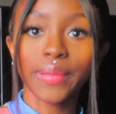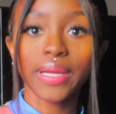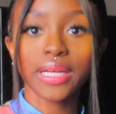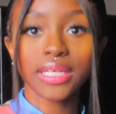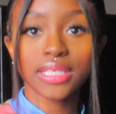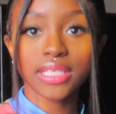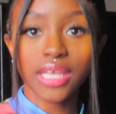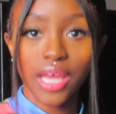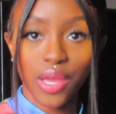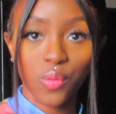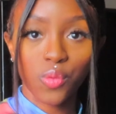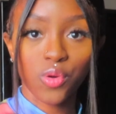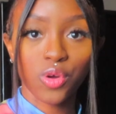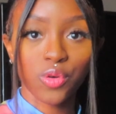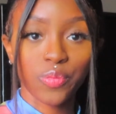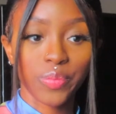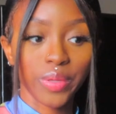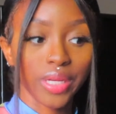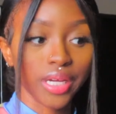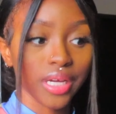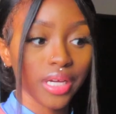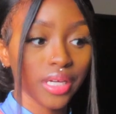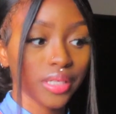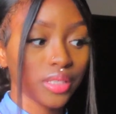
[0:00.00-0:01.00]
Yes, I would,
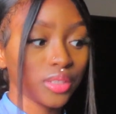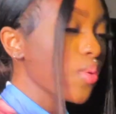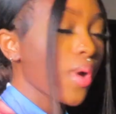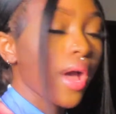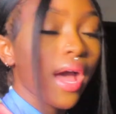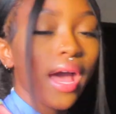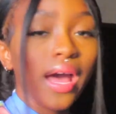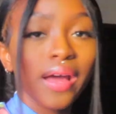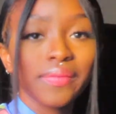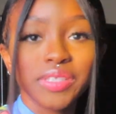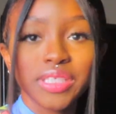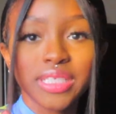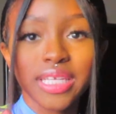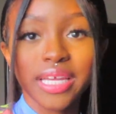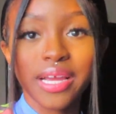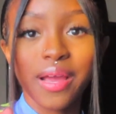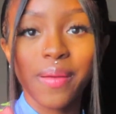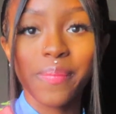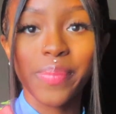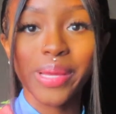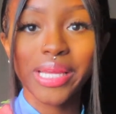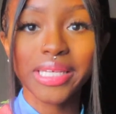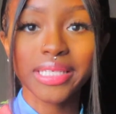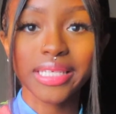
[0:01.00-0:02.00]
because you have just like
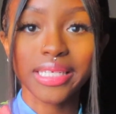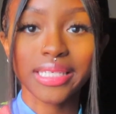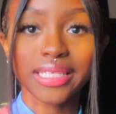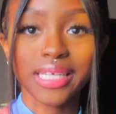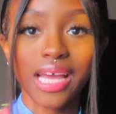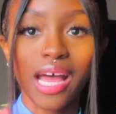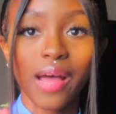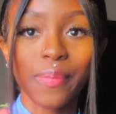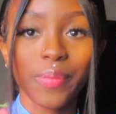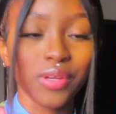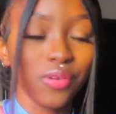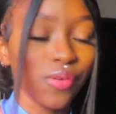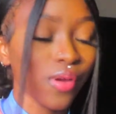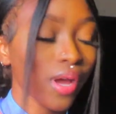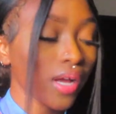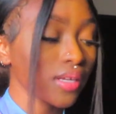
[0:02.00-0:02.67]
a basic top and you